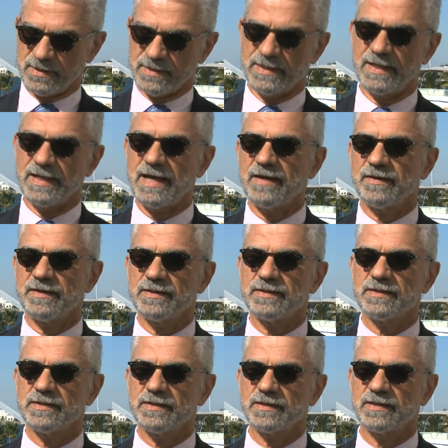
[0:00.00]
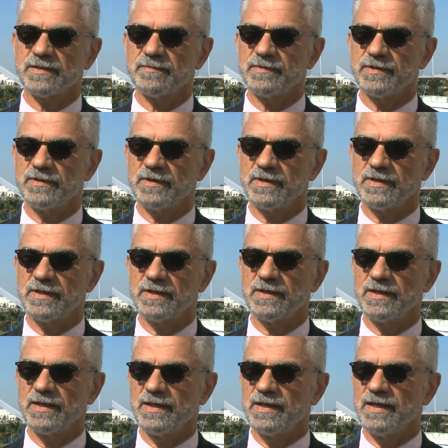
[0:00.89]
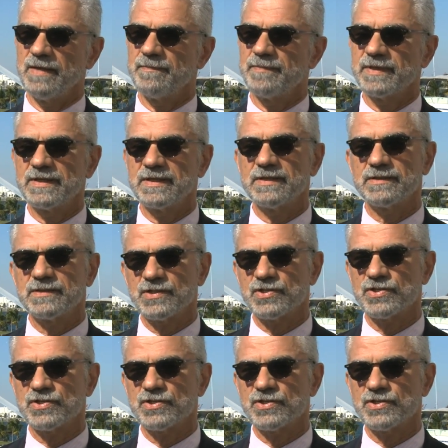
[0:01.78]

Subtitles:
get out into the community and begin to